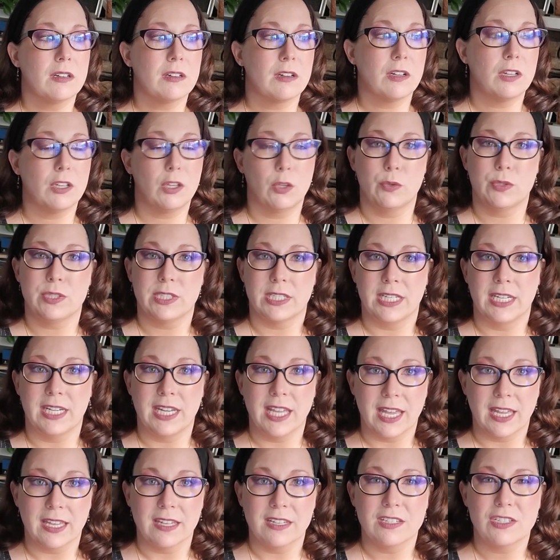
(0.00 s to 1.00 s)
closely
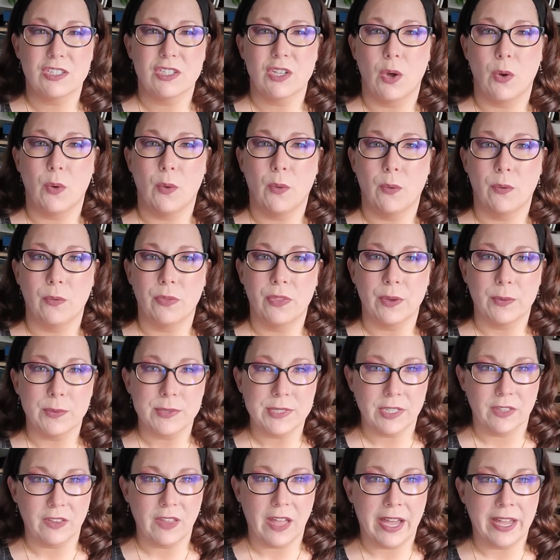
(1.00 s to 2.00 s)
knit so there
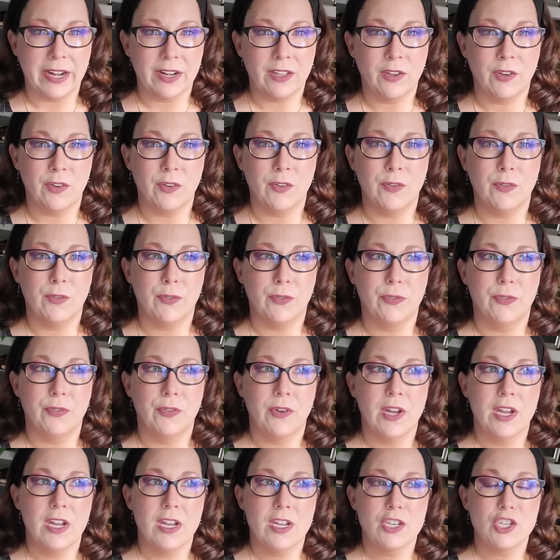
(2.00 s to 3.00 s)
was a lot of
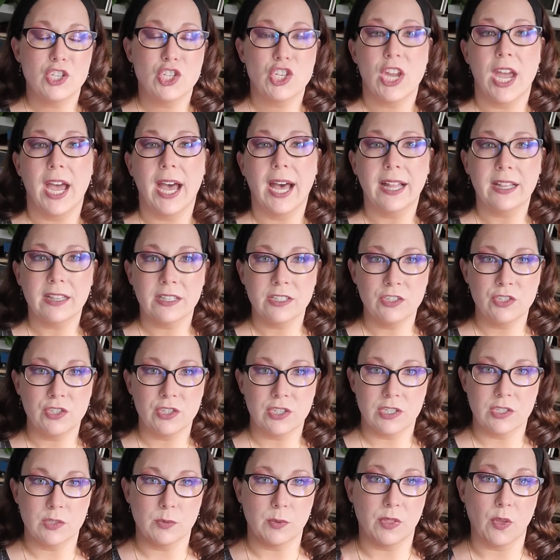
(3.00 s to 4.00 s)

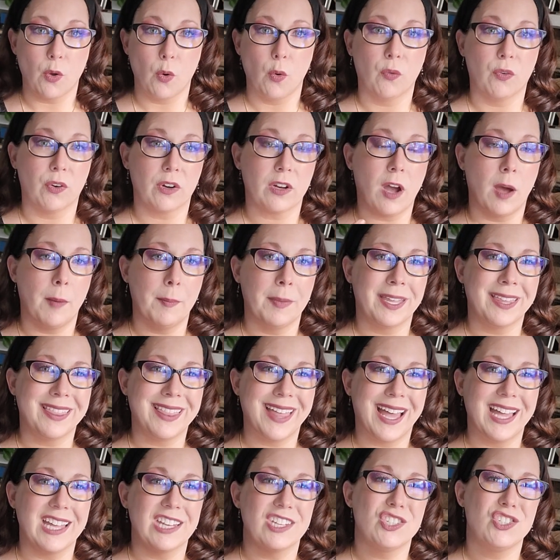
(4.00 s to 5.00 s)
challenges with overcoming
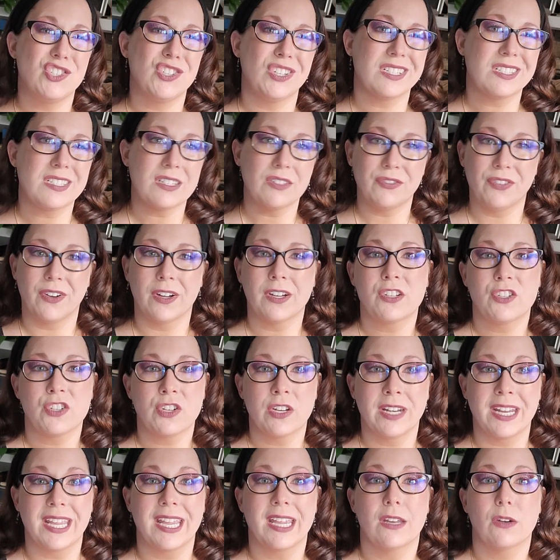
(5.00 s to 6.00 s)
that just to
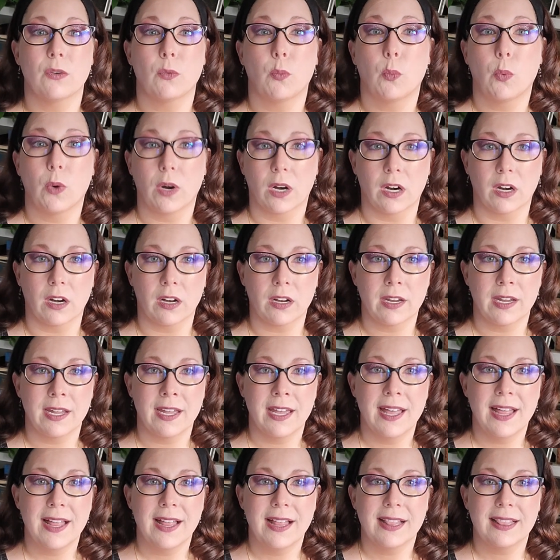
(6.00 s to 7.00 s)
function and work
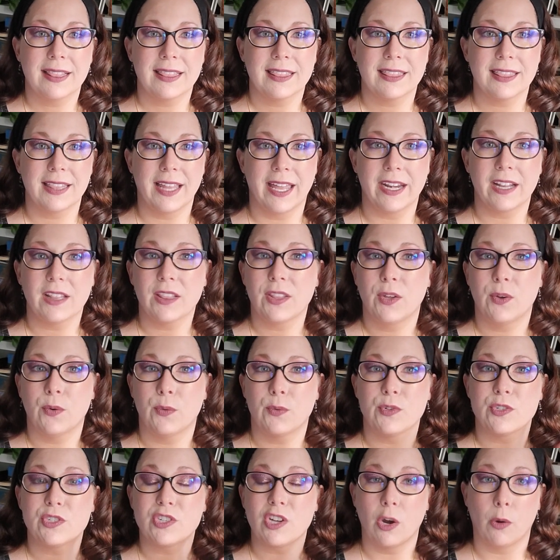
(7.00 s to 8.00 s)
let
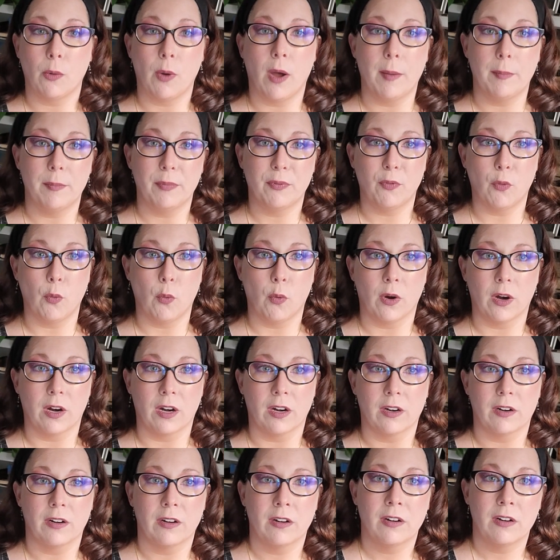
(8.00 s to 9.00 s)
alone show up
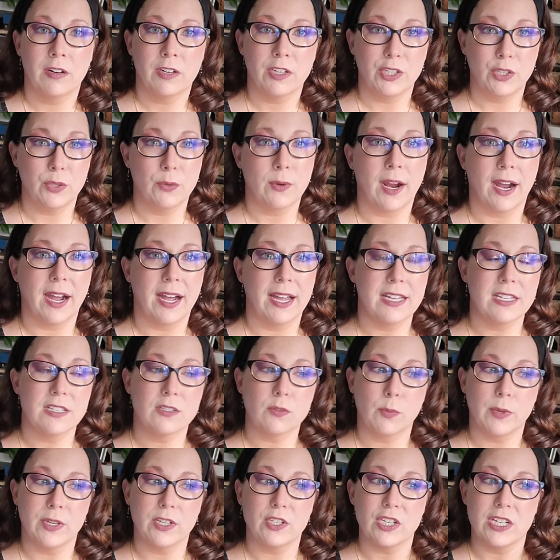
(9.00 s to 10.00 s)
for you
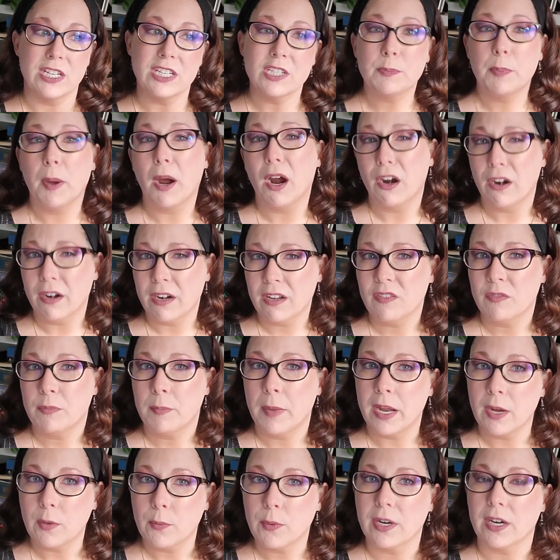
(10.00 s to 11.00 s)
guys, which is part of
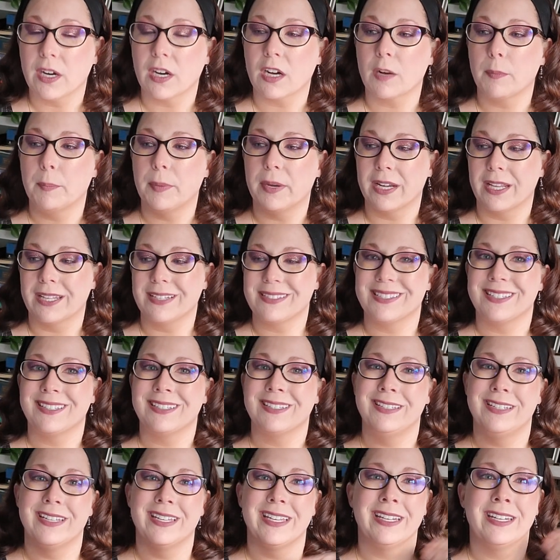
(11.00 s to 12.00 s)
my work, but it's
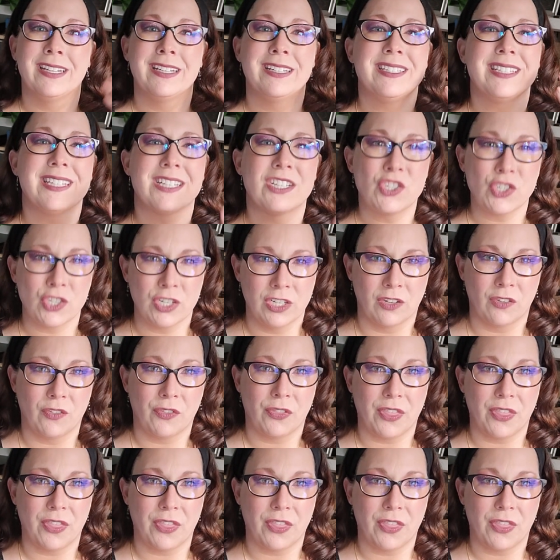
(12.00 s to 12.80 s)
an, an, additional